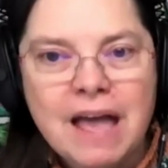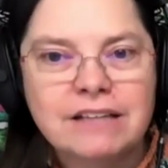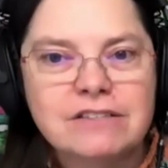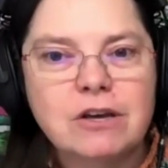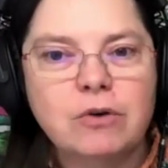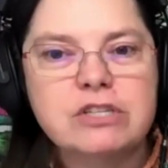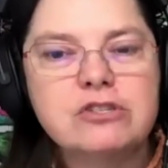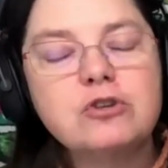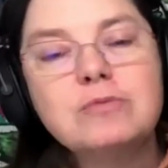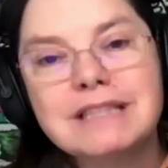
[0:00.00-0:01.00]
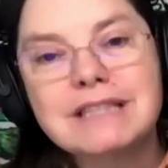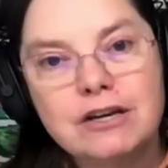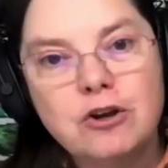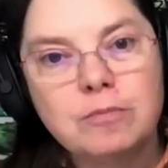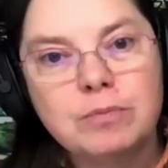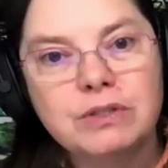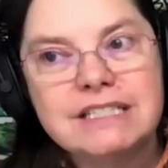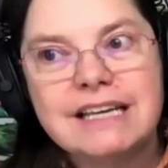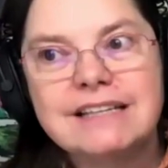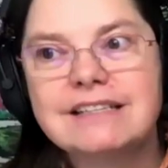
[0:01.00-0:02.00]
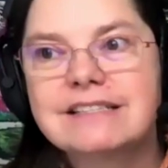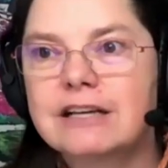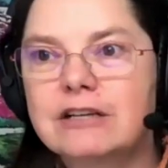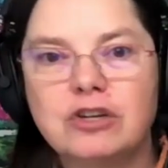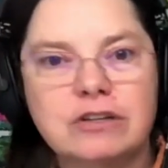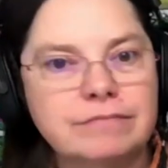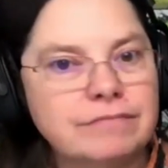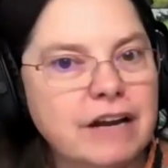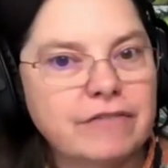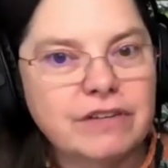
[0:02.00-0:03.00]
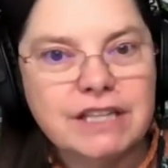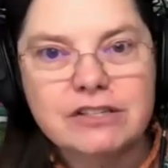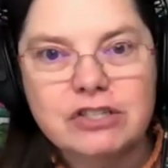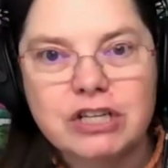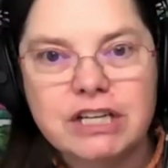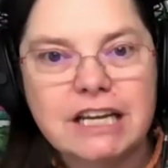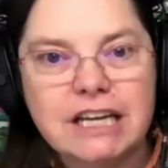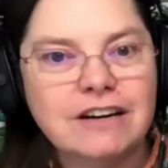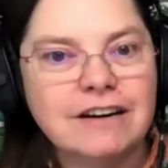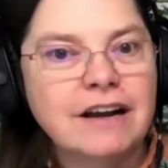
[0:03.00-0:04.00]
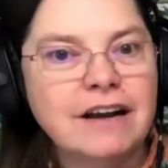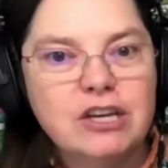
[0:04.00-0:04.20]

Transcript: And so, assuming that noble intent is like, look, everything's good here.